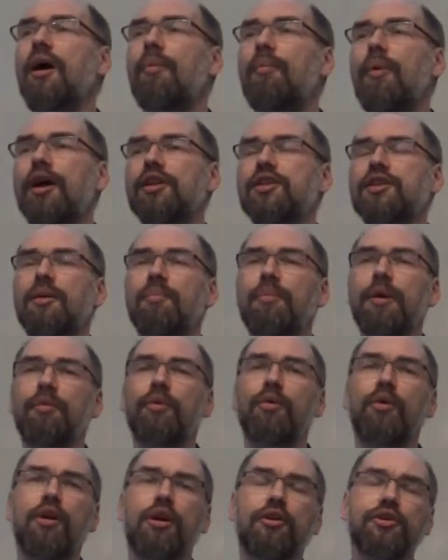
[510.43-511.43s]
but some
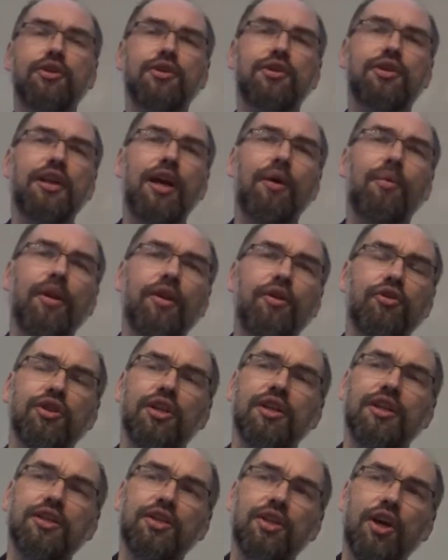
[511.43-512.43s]
people will also say, well, there's
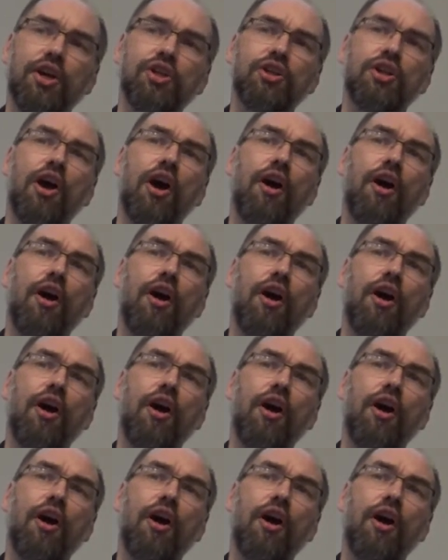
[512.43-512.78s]
a discussion